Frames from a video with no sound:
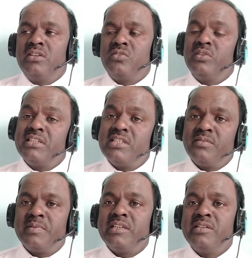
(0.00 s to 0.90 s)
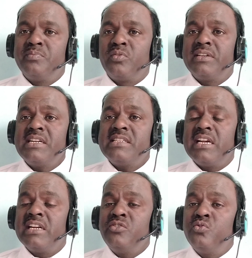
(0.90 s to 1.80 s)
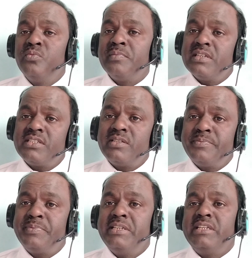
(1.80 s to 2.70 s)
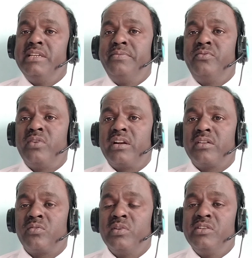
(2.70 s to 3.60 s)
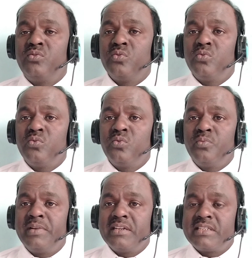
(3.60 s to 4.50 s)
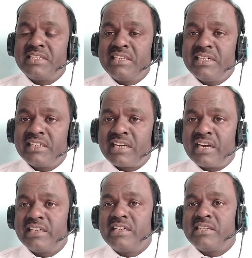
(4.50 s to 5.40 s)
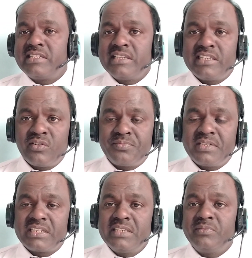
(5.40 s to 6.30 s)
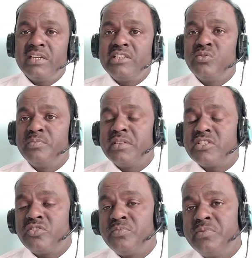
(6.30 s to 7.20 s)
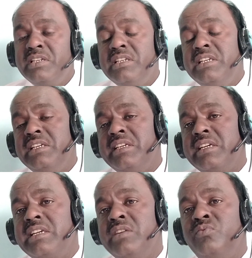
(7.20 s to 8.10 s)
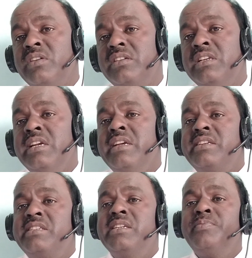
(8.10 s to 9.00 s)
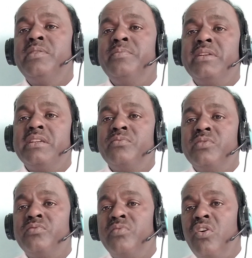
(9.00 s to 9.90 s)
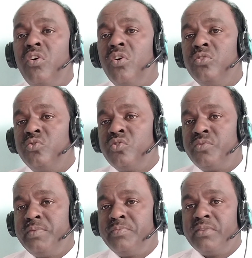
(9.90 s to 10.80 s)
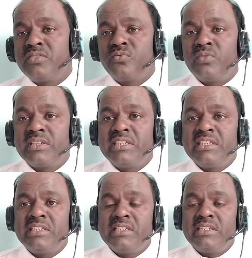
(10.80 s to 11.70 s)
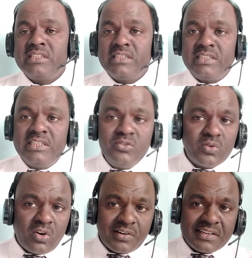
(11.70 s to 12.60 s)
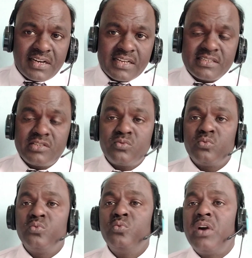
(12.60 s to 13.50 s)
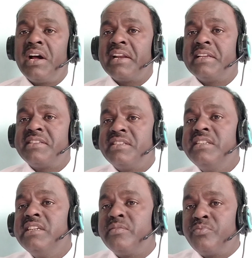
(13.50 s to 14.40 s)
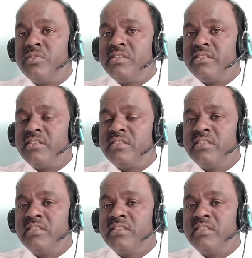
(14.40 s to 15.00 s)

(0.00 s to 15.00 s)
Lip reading: So this is very important, and you must be, if you are going to set a target, set a objective, then you must be take a one safety meeting with all those people working in your organization, so who are a senior position,